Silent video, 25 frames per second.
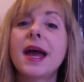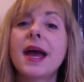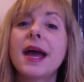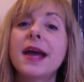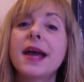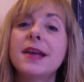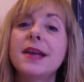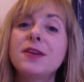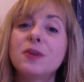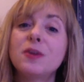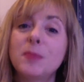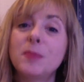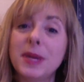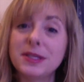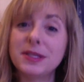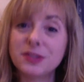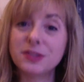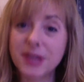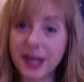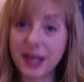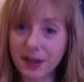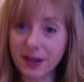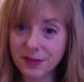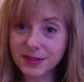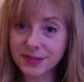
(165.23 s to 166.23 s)
your mental
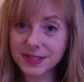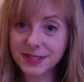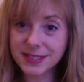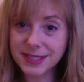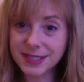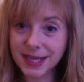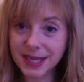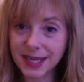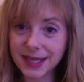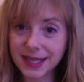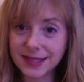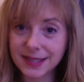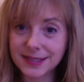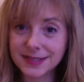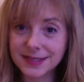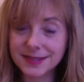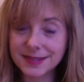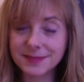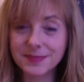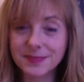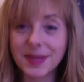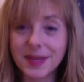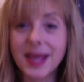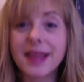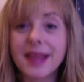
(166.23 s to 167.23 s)
health state,
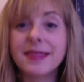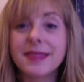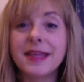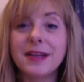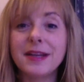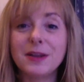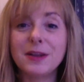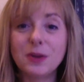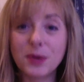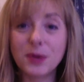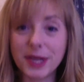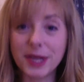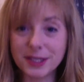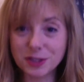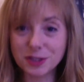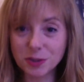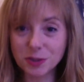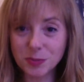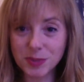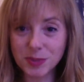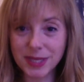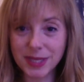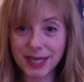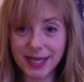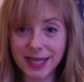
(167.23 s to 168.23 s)
then look at your
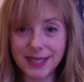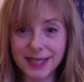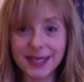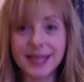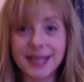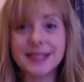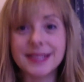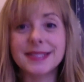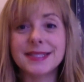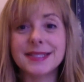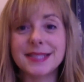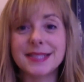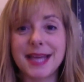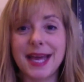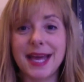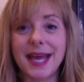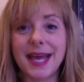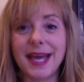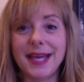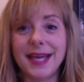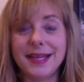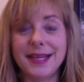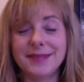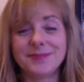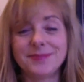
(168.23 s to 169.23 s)
plate and
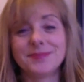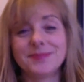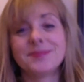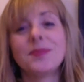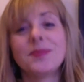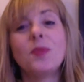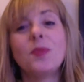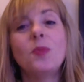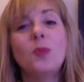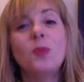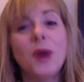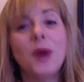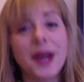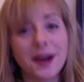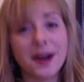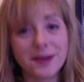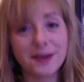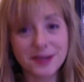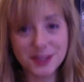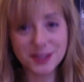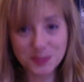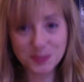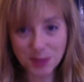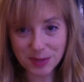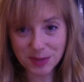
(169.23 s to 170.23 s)
say, where
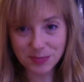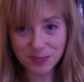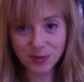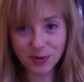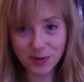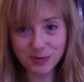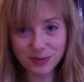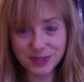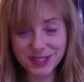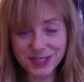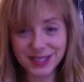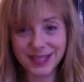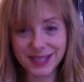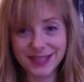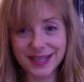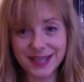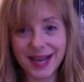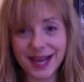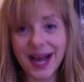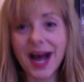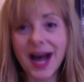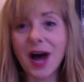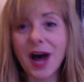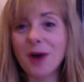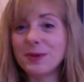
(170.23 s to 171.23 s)
is my protein?
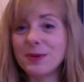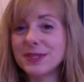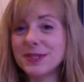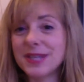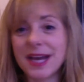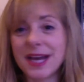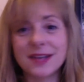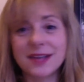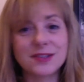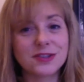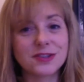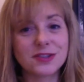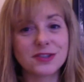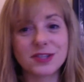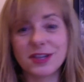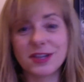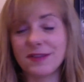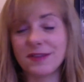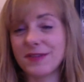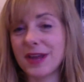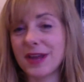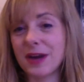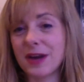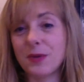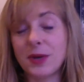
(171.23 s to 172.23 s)
Always ask
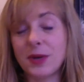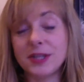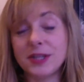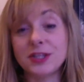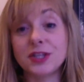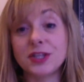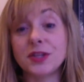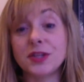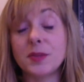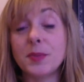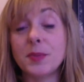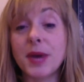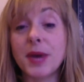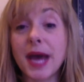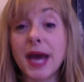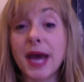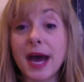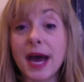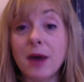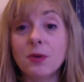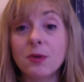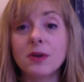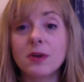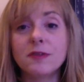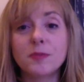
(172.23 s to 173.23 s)
yourself that question. The
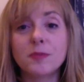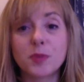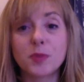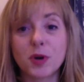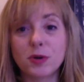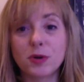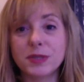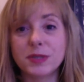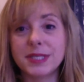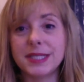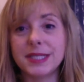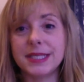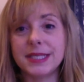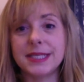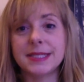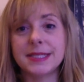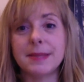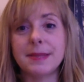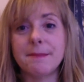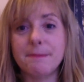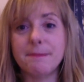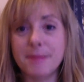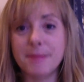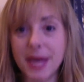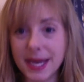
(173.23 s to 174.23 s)
power of protein is
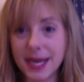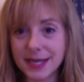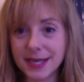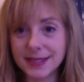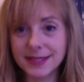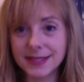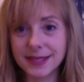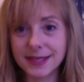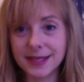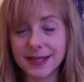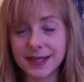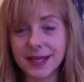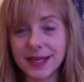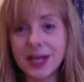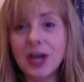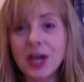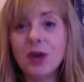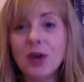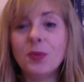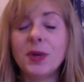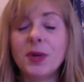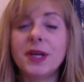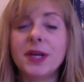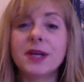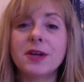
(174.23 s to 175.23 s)
amazing
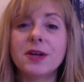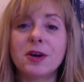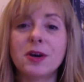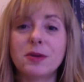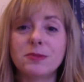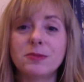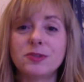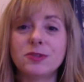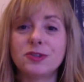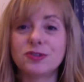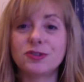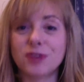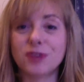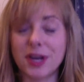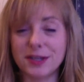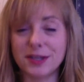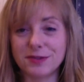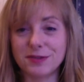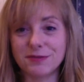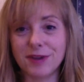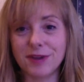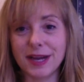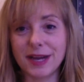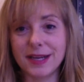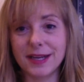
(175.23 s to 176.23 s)
when it comes to trying to
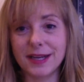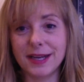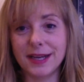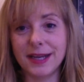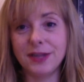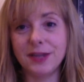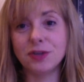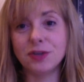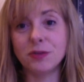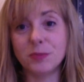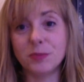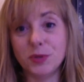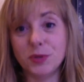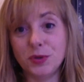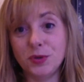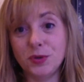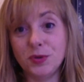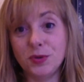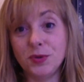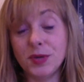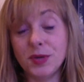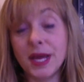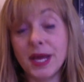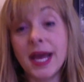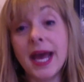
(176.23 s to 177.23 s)
regulate your
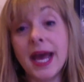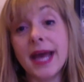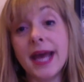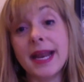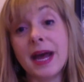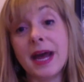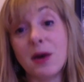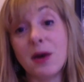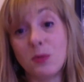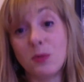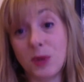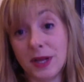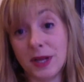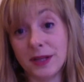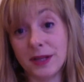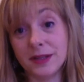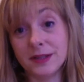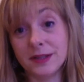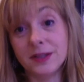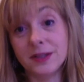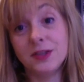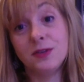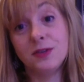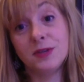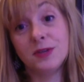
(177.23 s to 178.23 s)
mood and how well
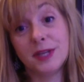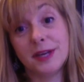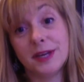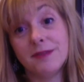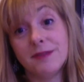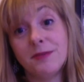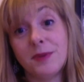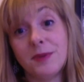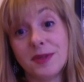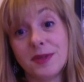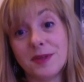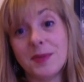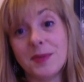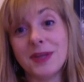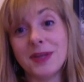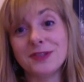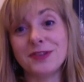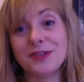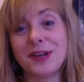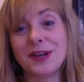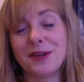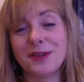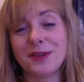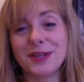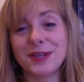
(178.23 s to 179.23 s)
you live with a mental
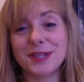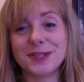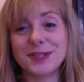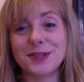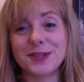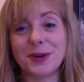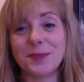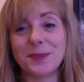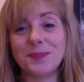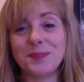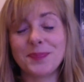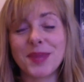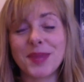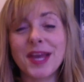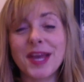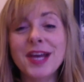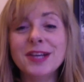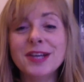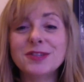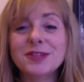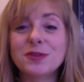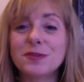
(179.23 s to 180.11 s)
health concern. So if